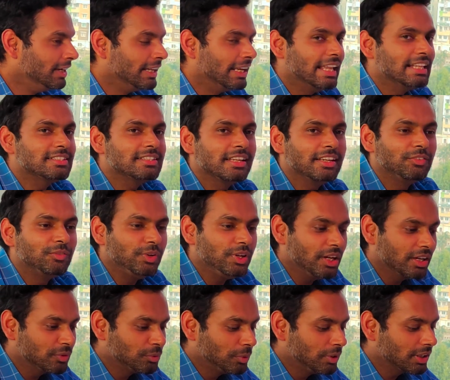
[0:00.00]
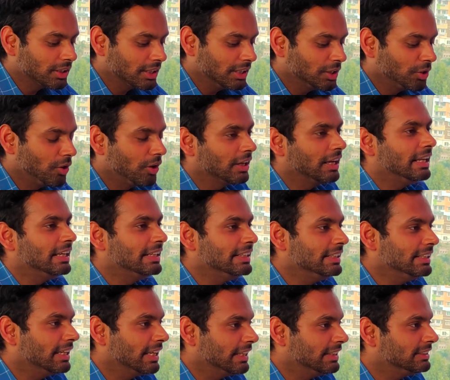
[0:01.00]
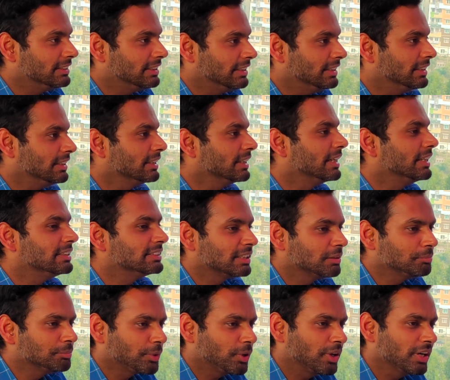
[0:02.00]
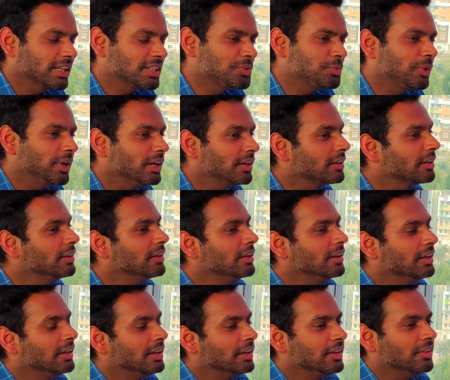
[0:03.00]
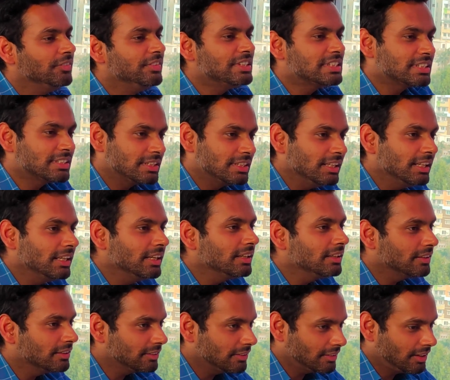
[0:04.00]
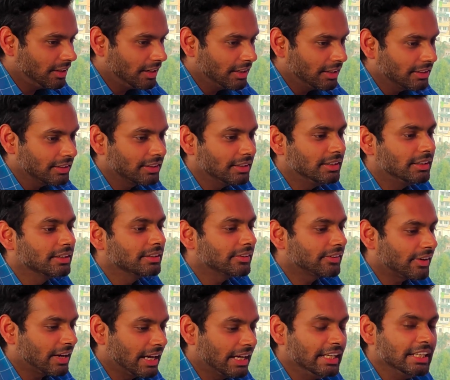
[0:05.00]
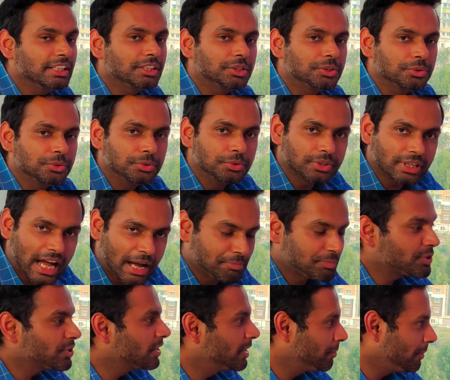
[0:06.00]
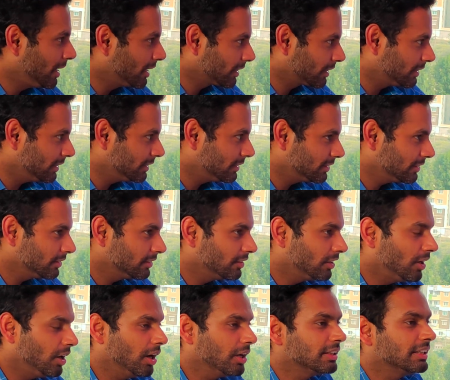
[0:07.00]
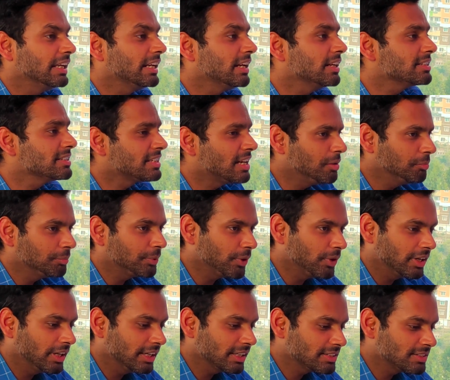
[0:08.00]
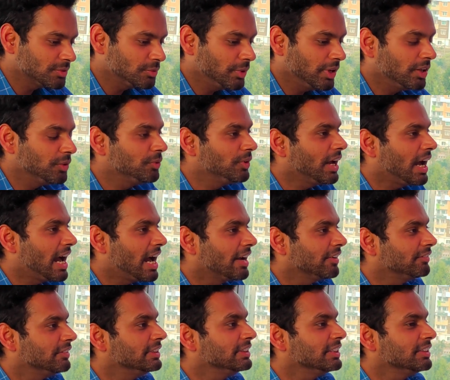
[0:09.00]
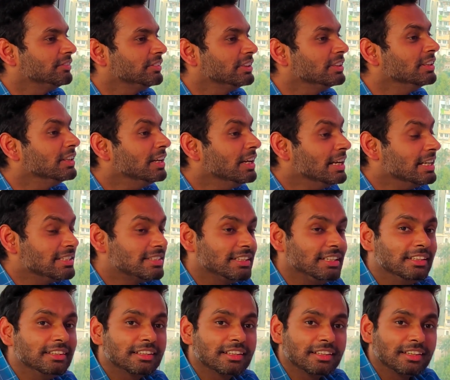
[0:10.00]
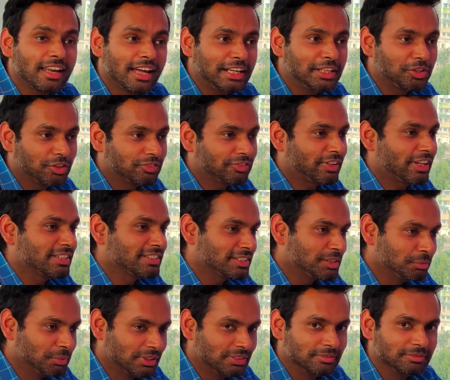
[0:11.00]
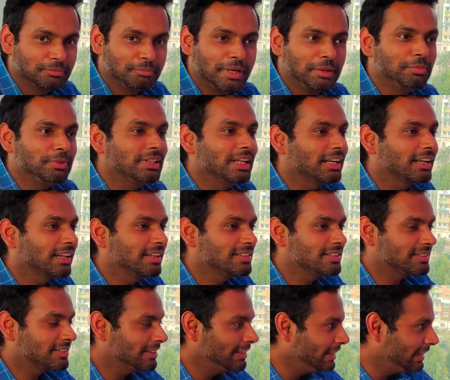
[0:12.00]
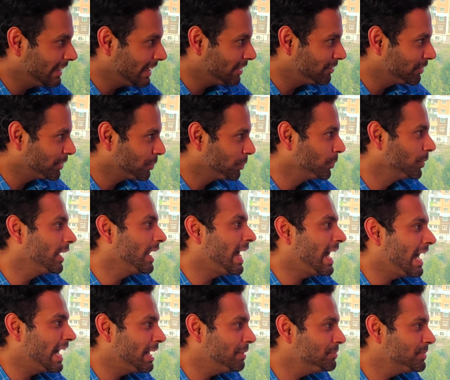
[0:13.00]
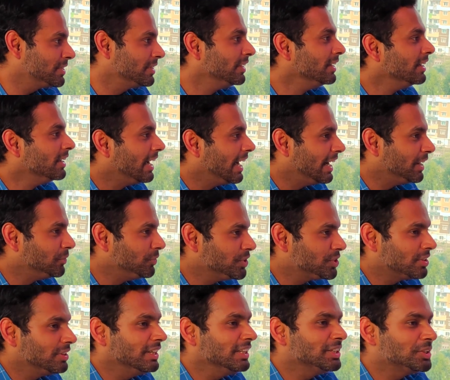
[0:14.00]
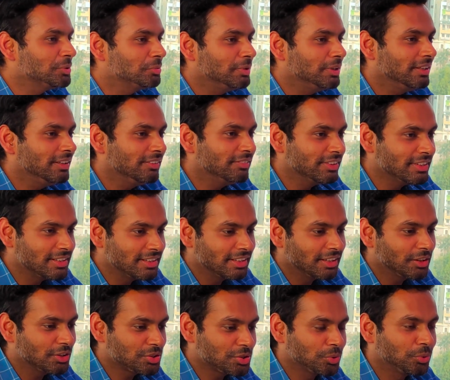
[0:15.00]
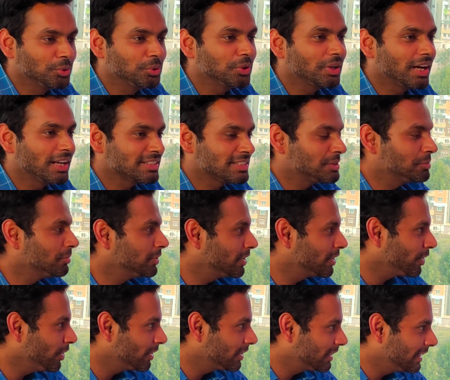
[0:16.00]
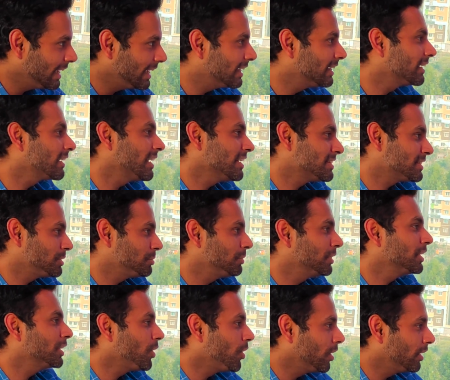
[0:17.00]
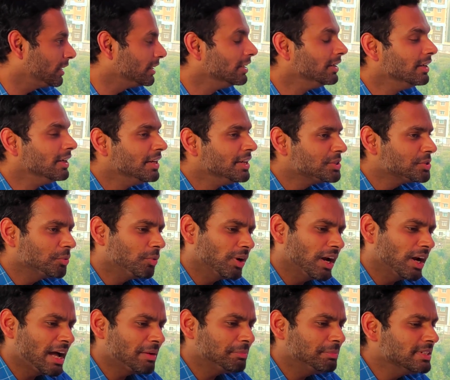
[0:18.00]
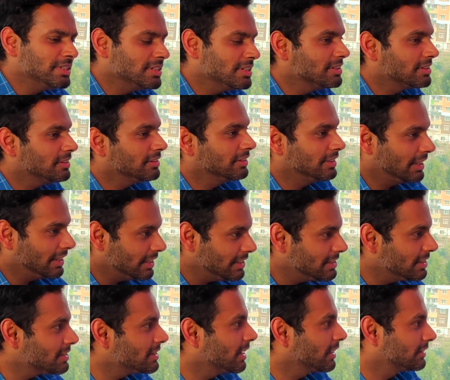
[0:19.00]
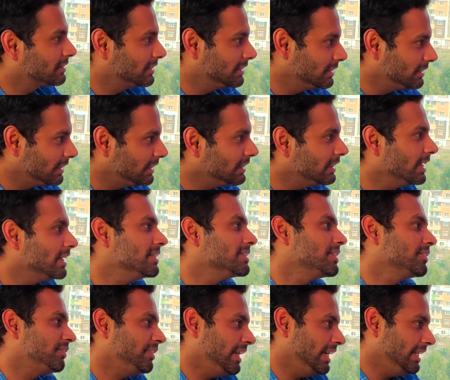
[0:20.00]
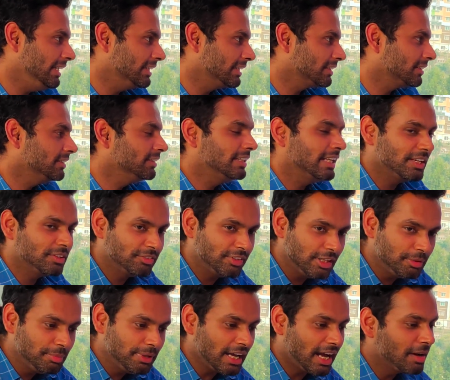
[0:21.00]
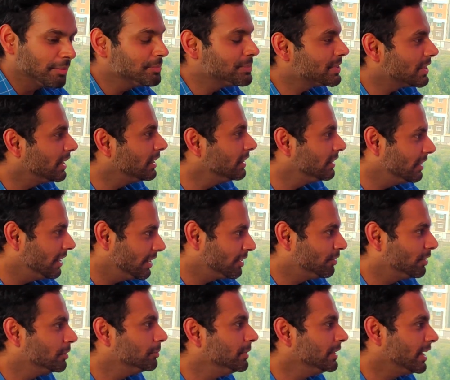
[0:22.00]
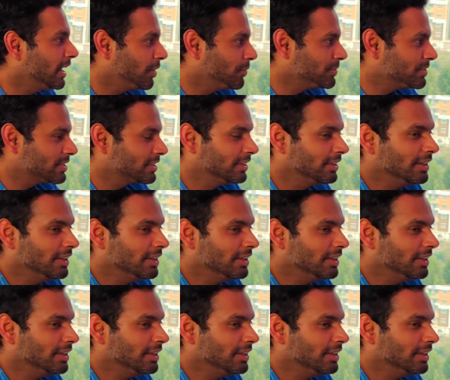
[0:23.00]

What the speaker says: Let's say we are working on LED lighting and some products where we still are trying to capture the market. Or there are some products where we haven't even seen the light of customer. Maybe that are still in our own labs and which need to be even shown to customer or get customer nod. So what happens is there is a success and there is a failure. There will be ups and there will be downs.